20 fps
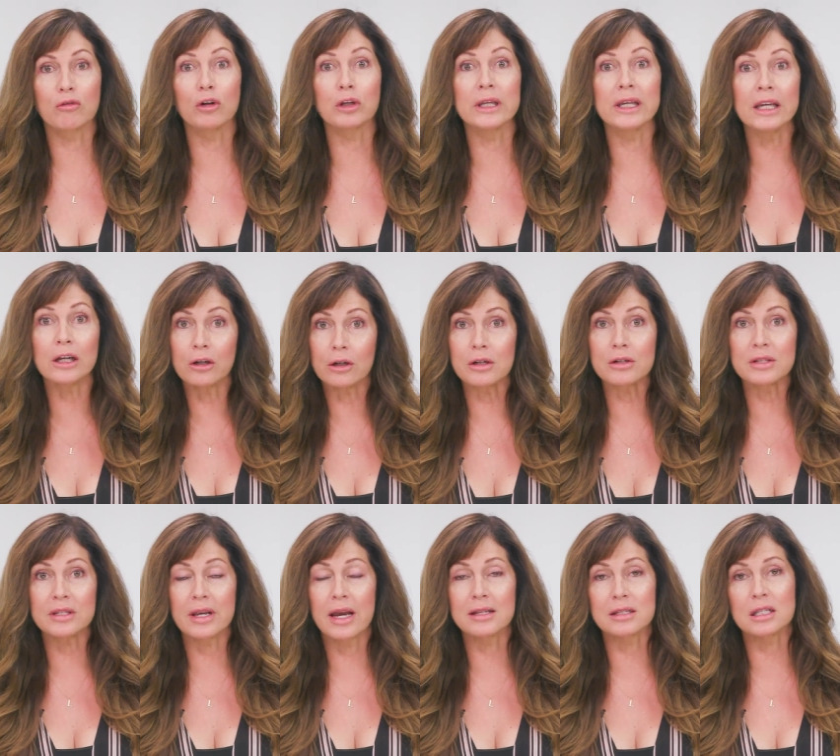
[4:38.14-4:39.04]
for
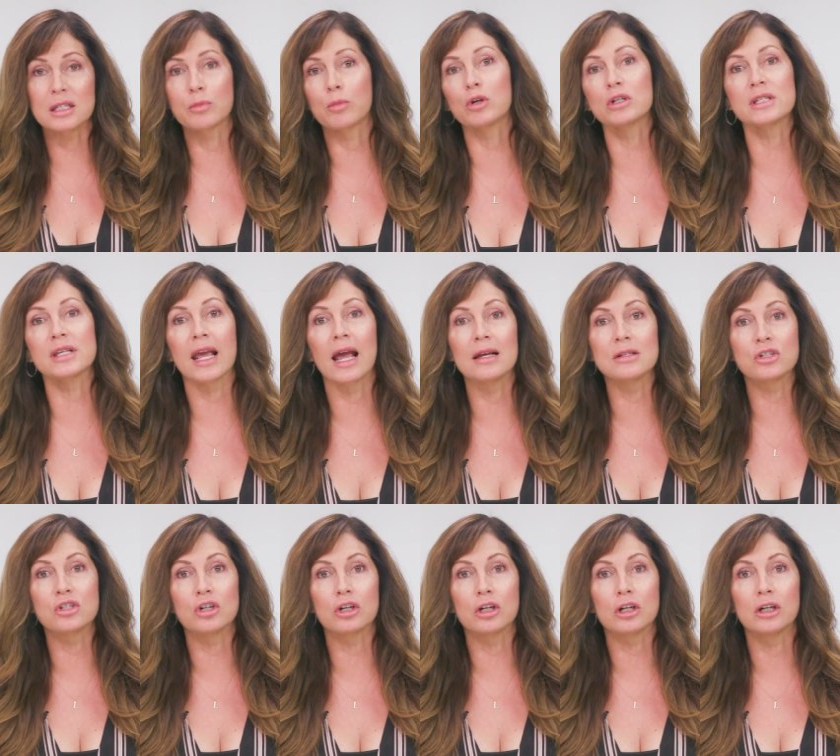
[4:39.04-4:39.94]
years as a
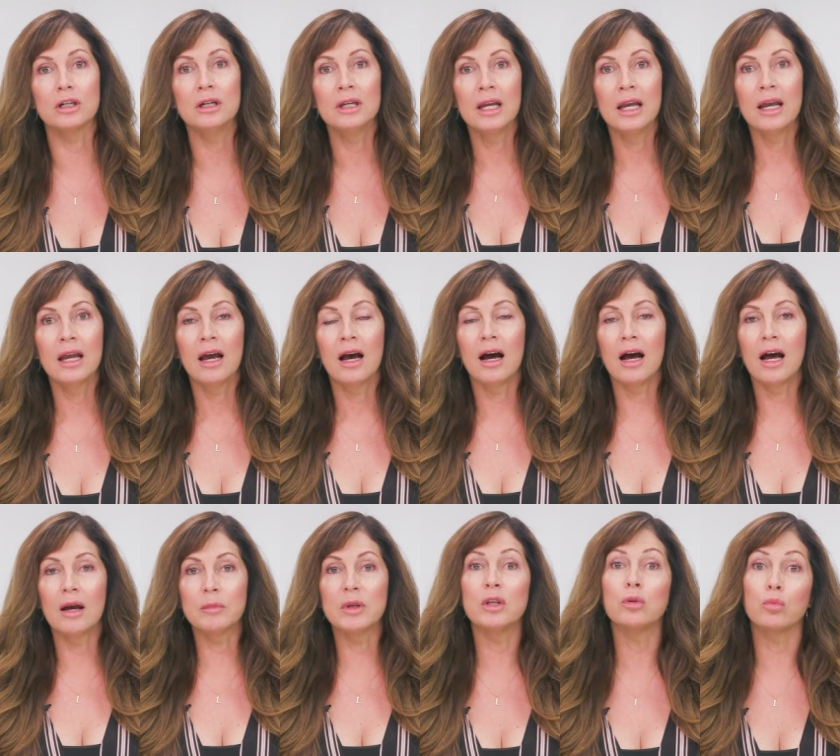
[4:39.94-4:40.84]
sportscaster
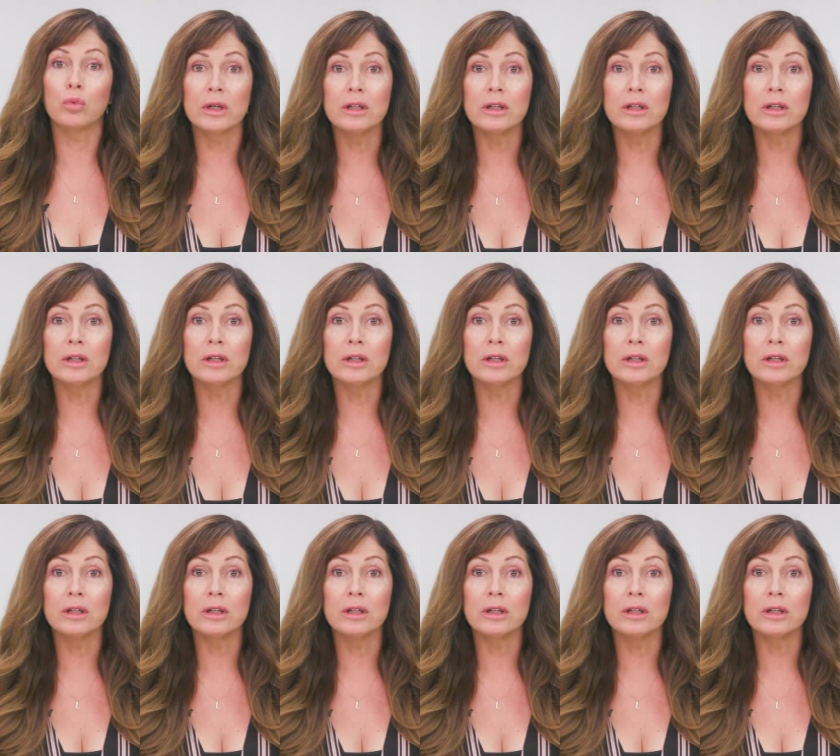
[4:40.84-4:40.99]
um, in